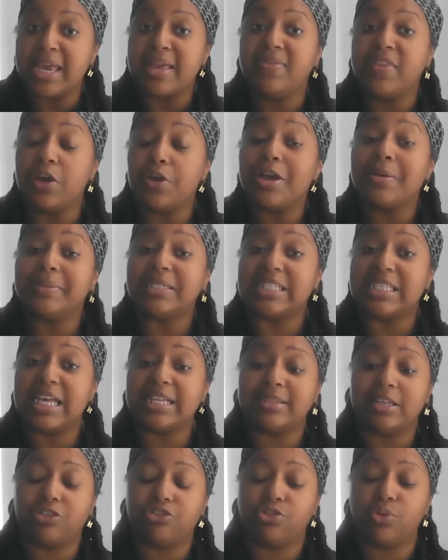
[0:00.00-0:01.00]
they're
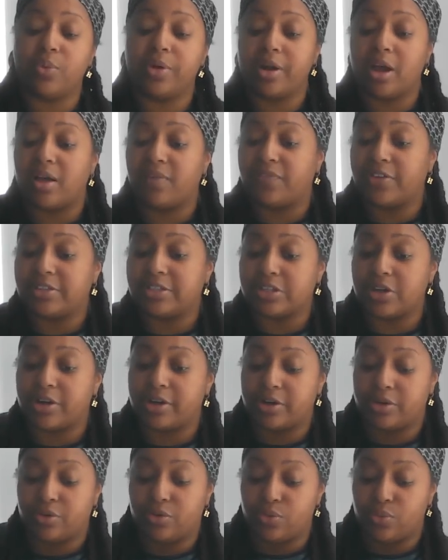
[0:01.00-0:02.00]
upset that you went off and
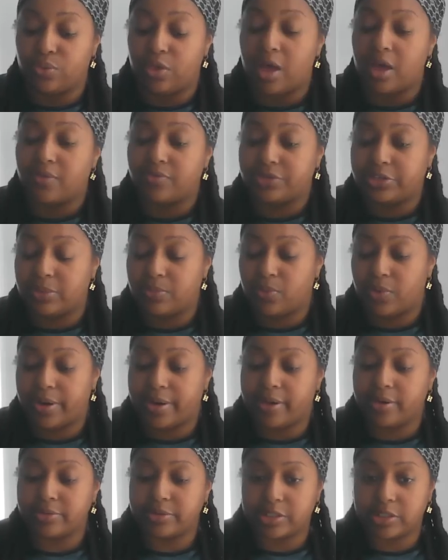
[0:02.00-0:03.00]
started new love somewhere
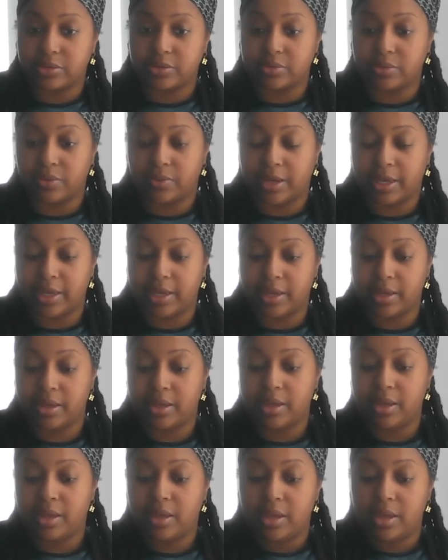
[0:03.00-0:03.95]
else, okay?